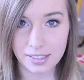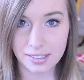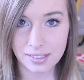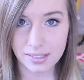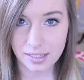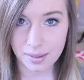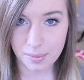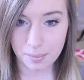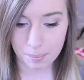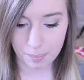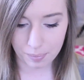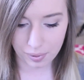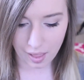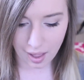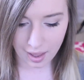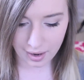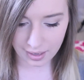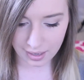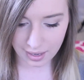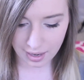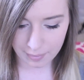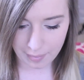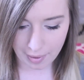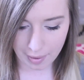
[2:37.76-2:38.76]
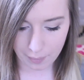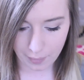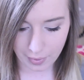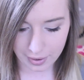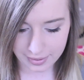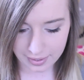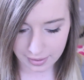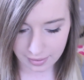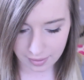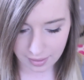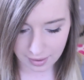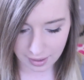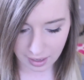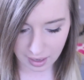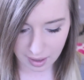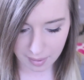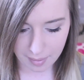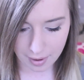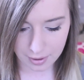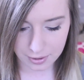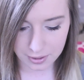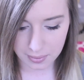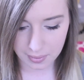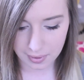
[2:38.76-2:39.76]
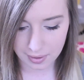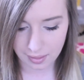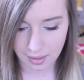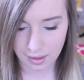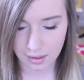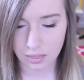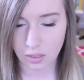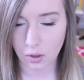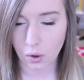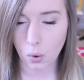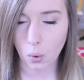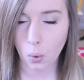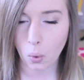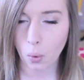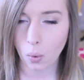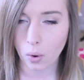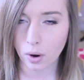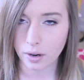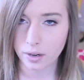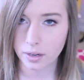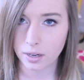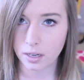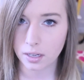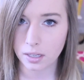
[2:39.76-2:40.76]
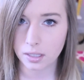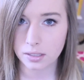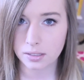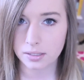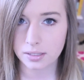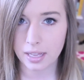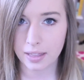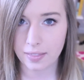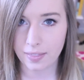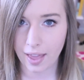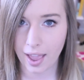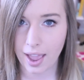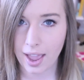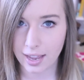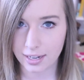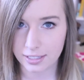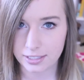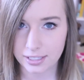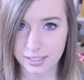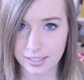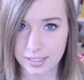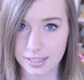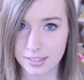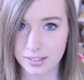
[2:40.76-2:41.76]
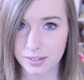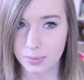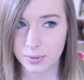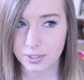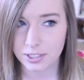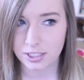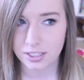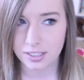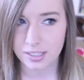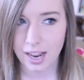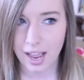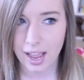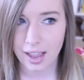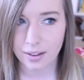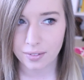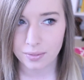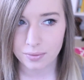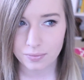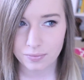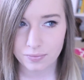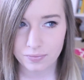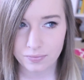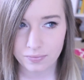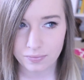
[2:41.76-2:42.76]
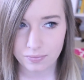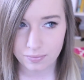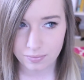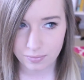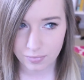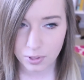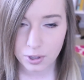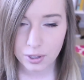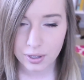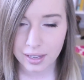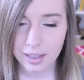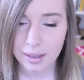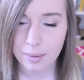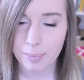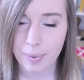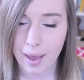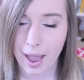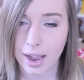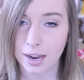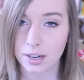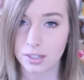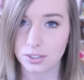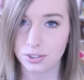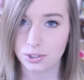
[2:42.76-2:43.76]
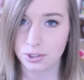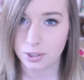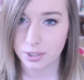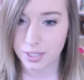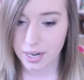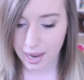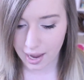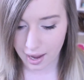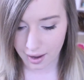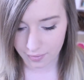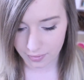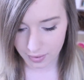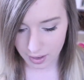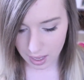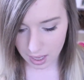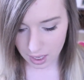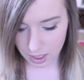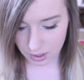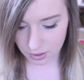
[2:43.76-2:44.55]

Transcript: was blotting them, I wasn't thinking about doing like the corners and the edges, which I looking back should have.